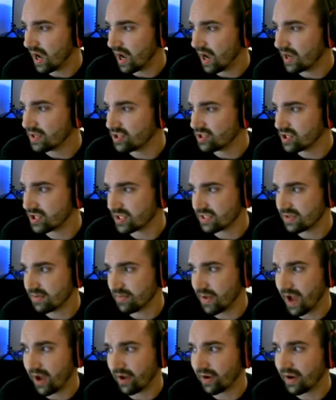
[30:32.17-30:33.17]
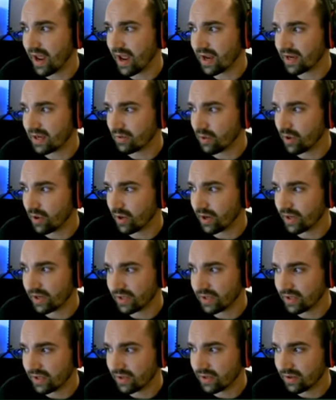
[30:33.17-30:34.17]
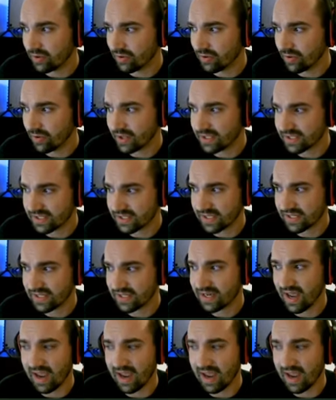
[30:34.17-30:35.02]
just about anyone who isn't